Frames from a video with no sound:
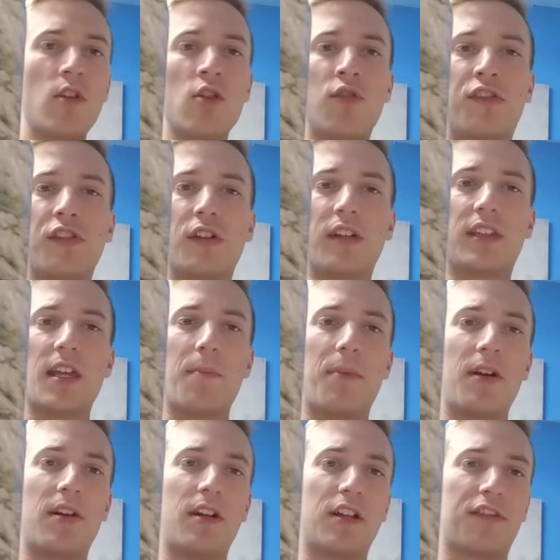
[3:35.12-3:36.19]
You still get that
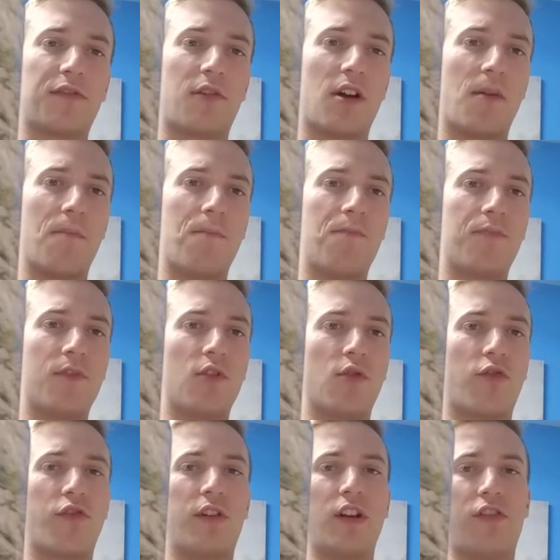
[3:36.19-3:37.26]
bitterness from,
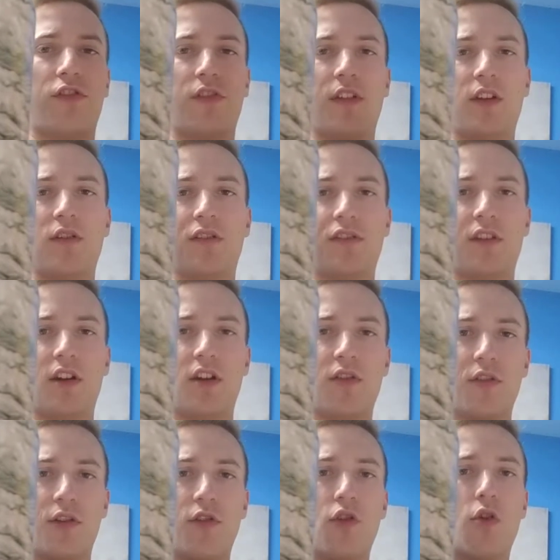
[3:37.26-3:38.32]
traditionally they using
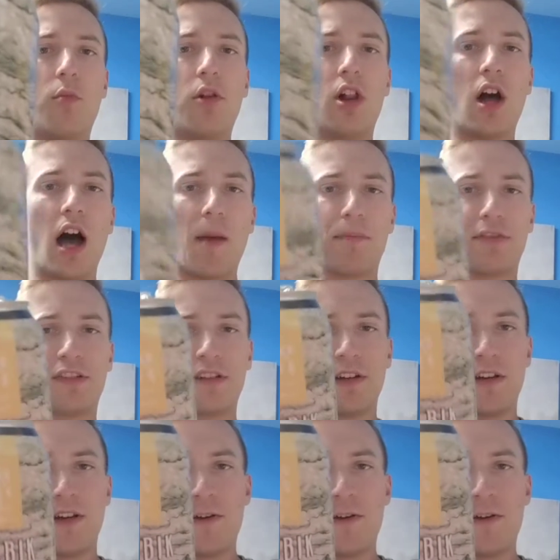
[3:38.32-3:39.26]
their noble hops.